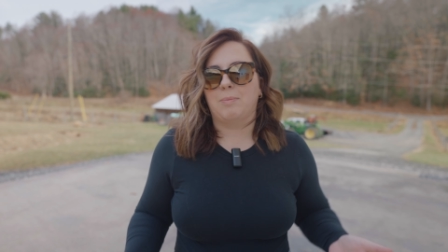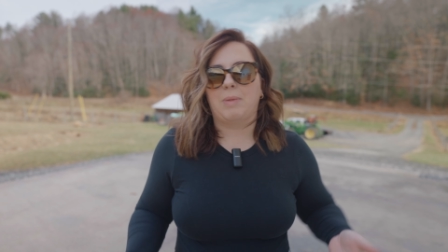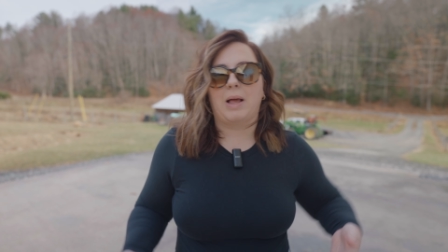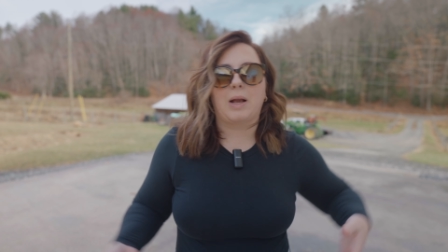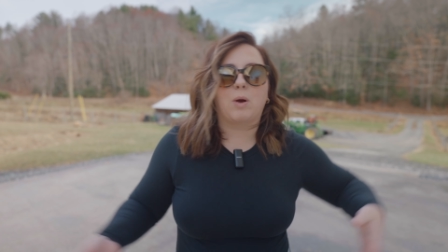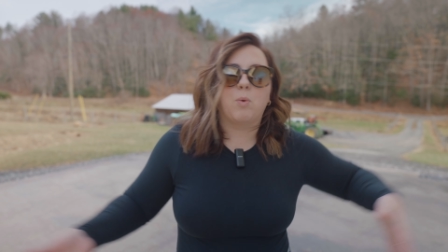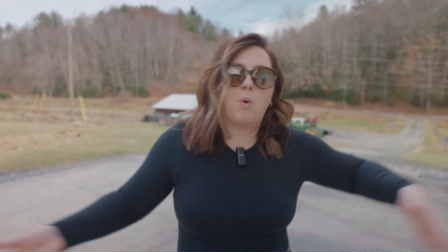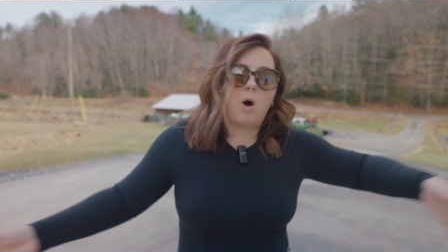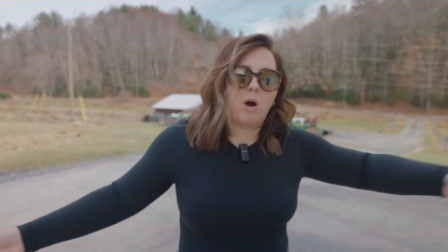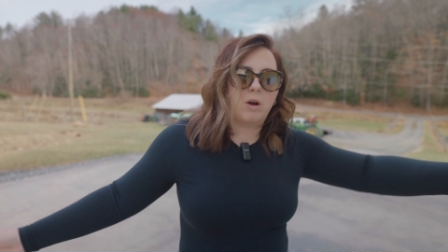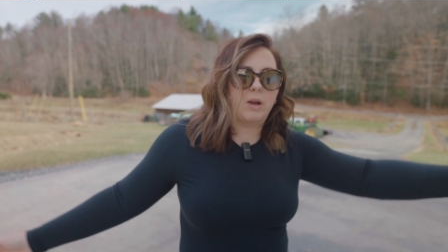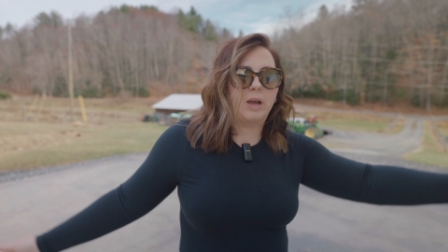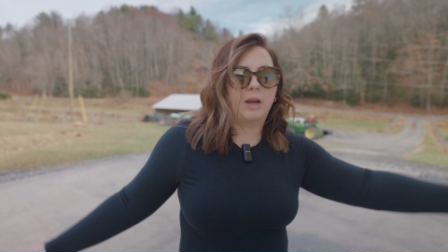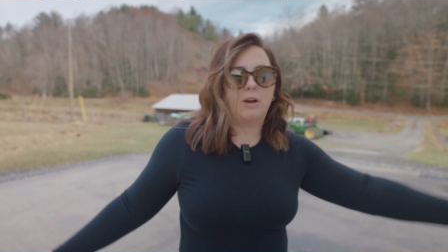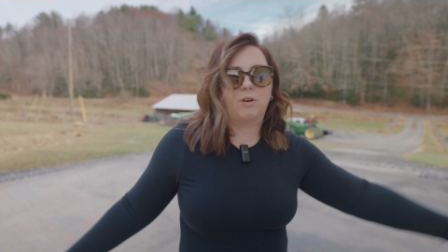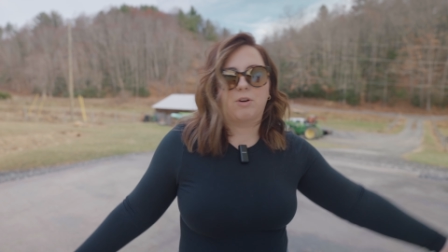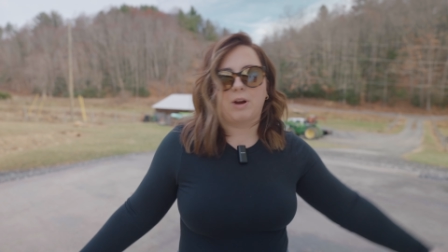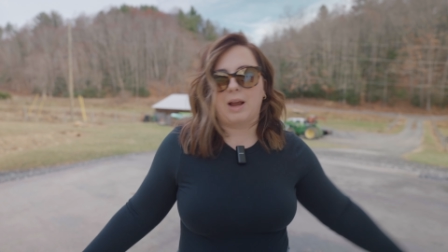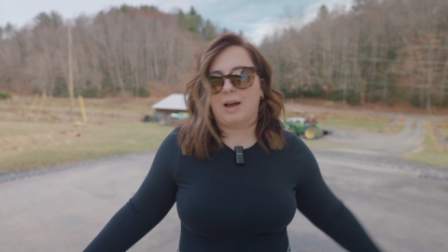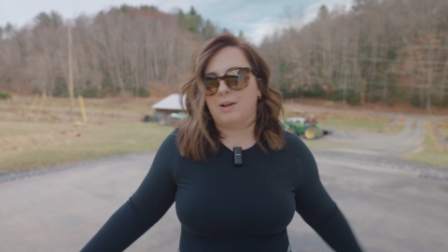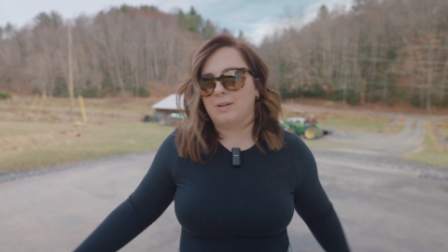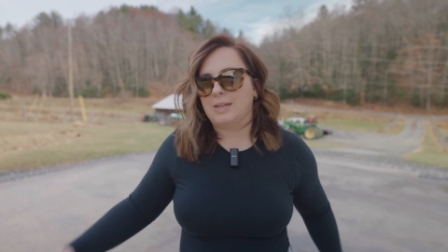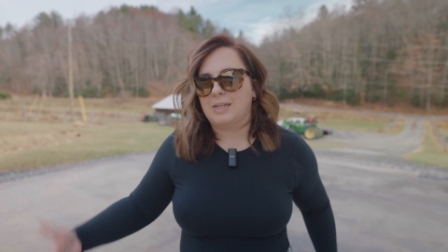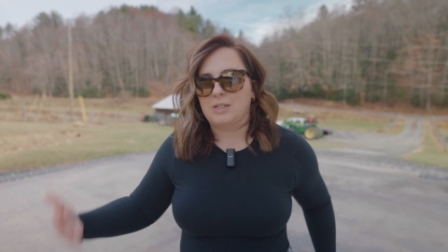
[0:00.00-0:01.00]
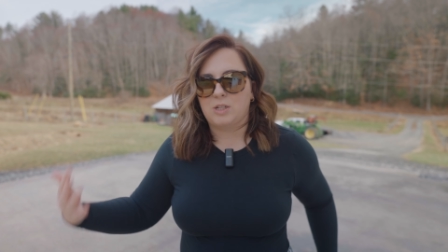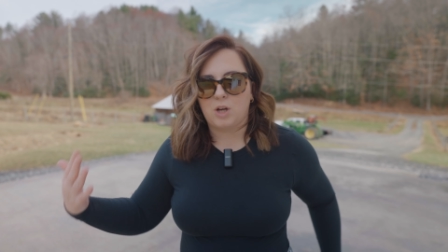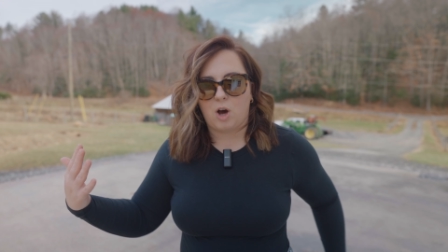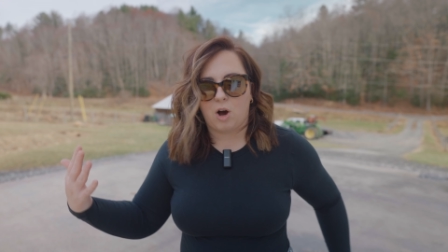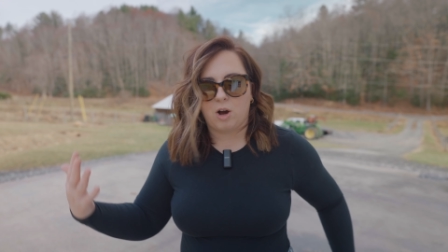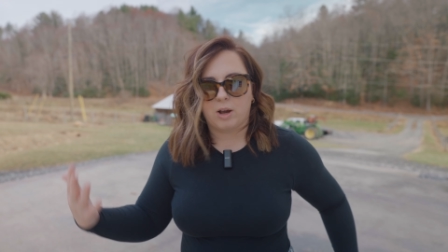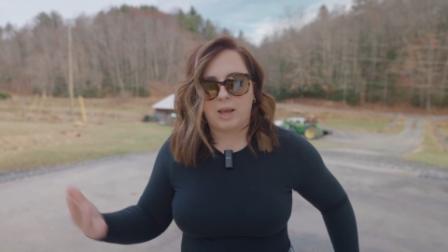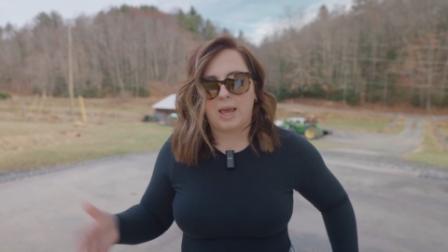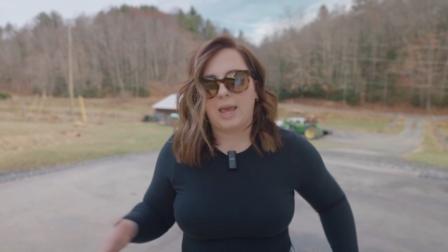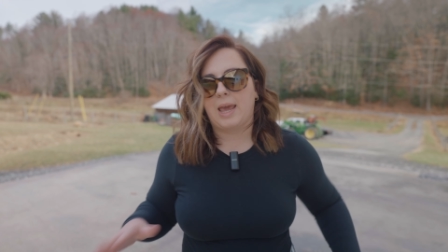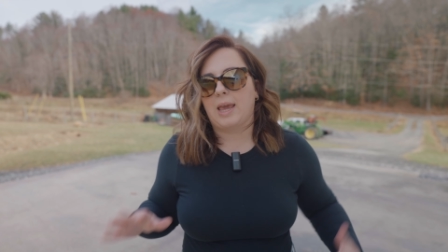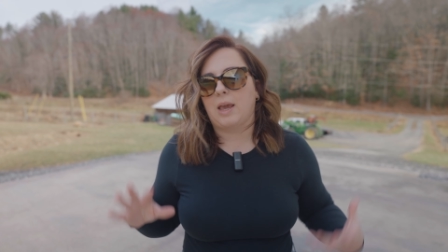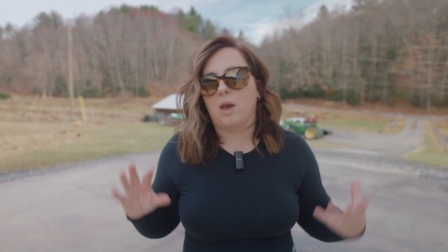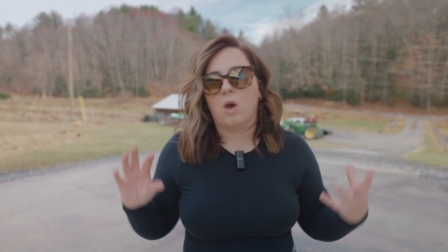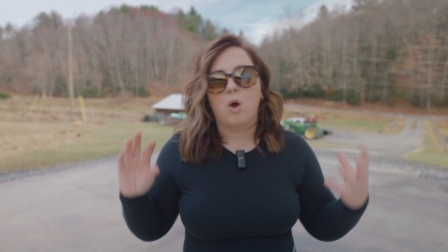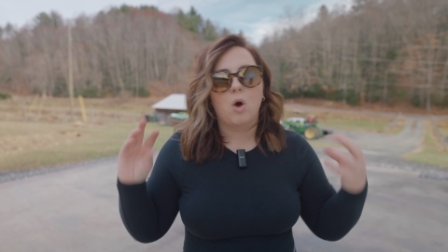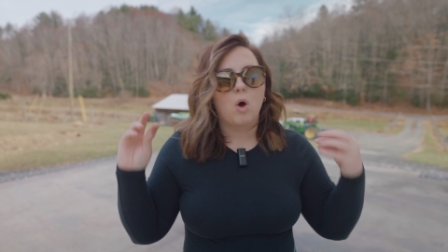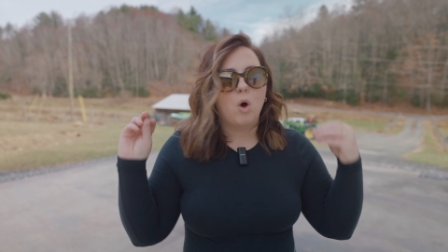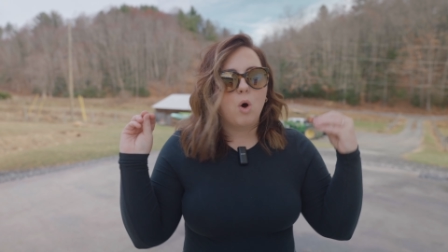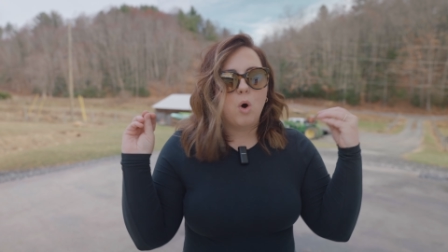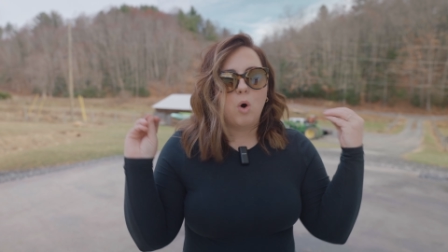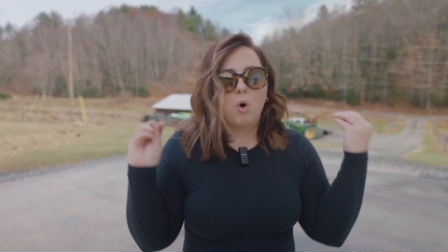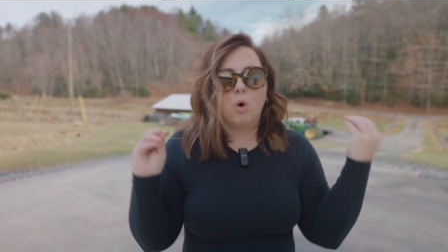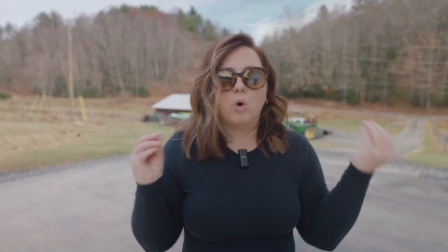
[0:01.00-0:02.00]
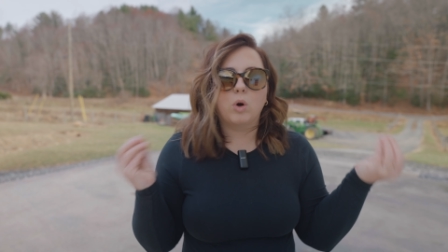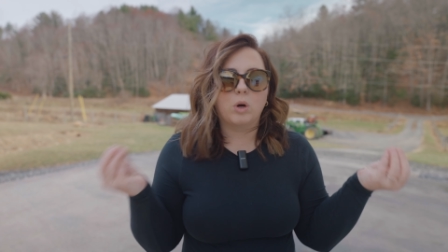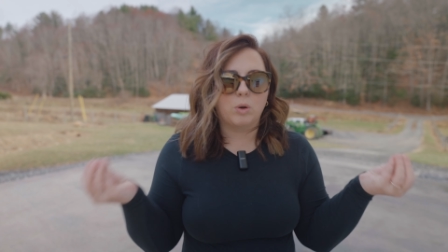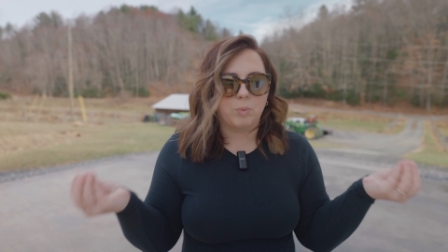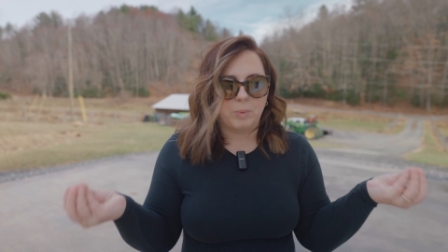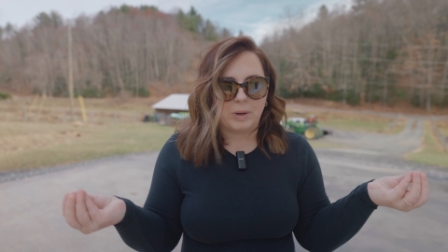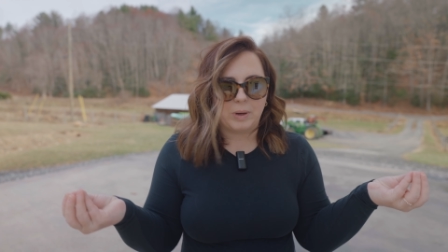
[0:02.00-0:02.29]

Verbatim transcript: like walking around and talking or